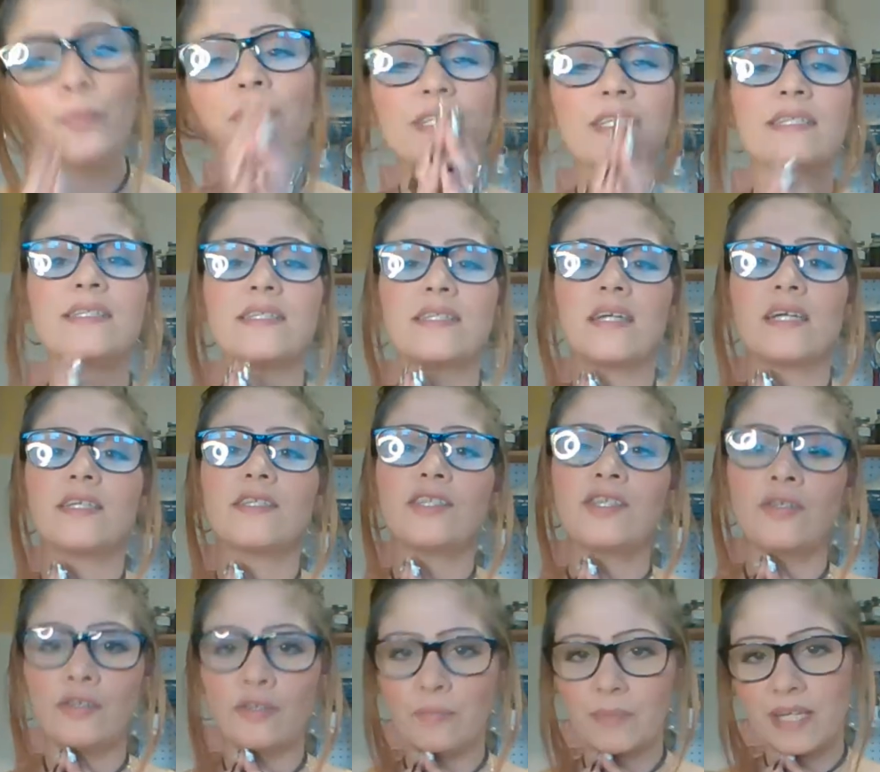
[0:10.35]
Please stay
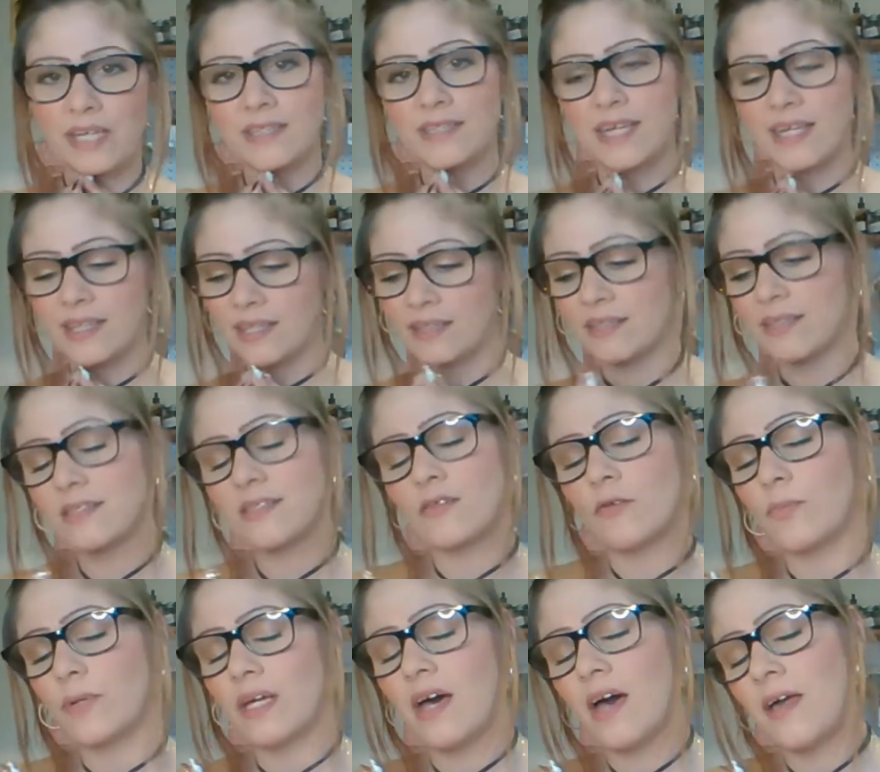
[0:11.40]
tuned because I think this will
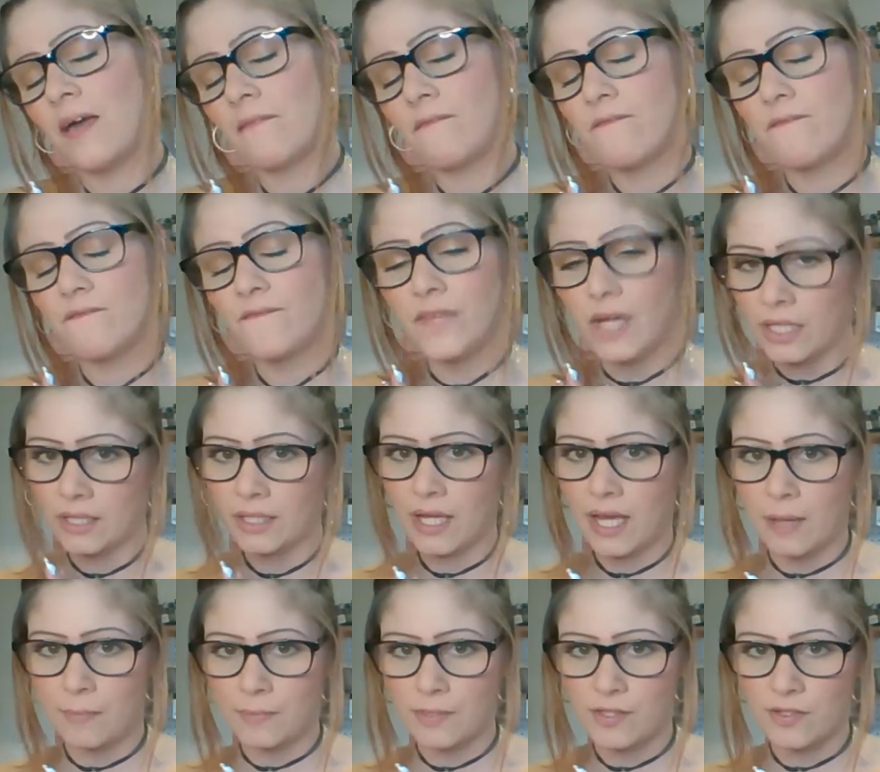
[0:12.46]
be a fun
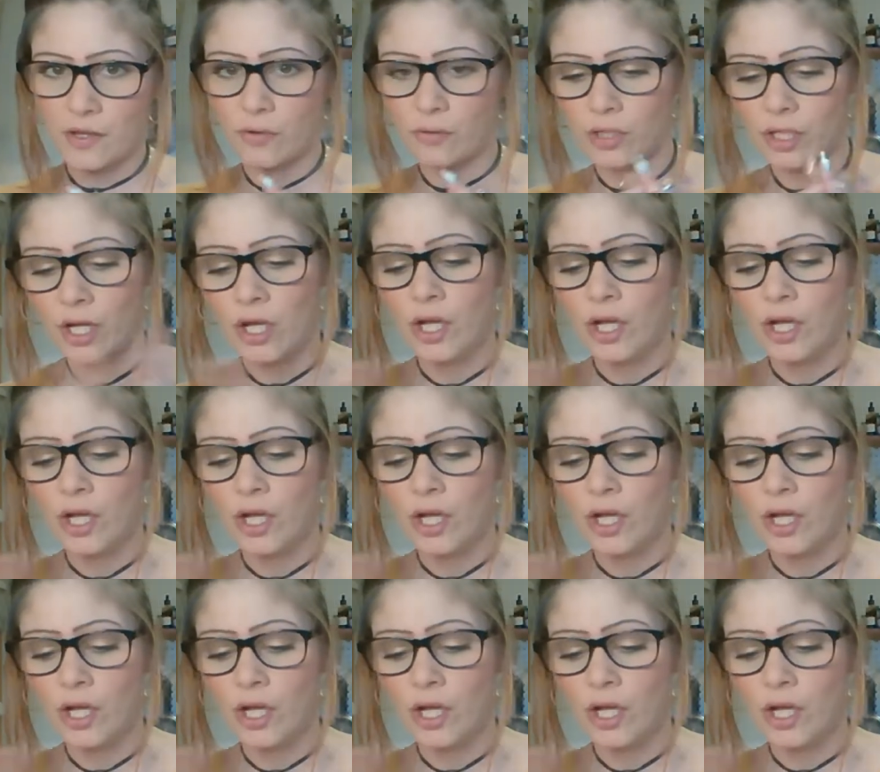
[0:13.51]
episode.